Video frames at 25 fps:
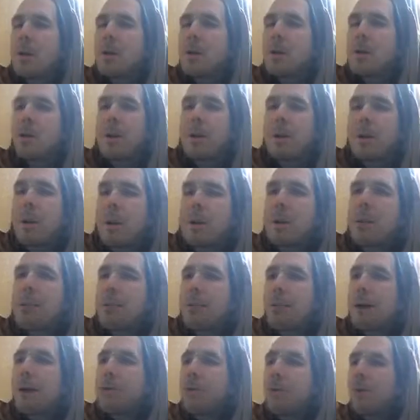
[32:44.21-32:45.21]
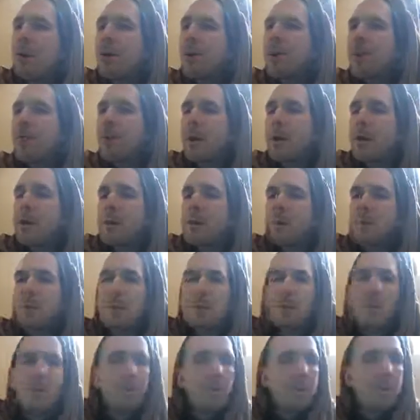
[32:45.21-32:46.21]
to your girlfriend,
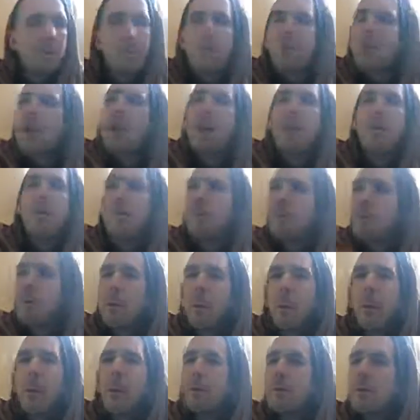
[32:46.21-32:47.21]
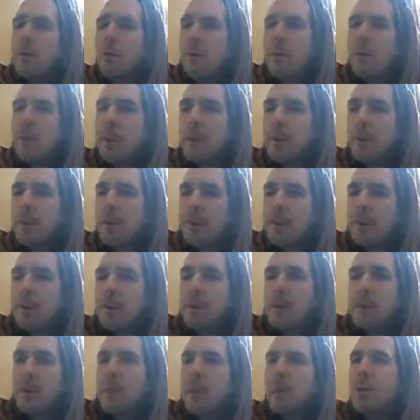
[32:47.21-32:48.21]
boyfriends, whatever, whoever,
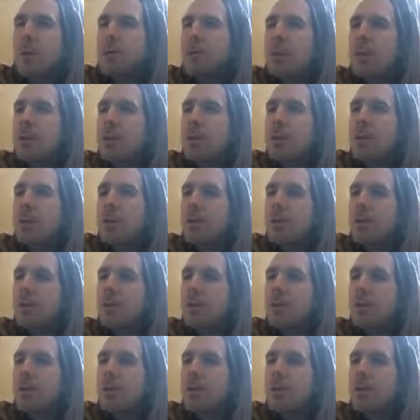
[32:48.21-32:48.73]
your children.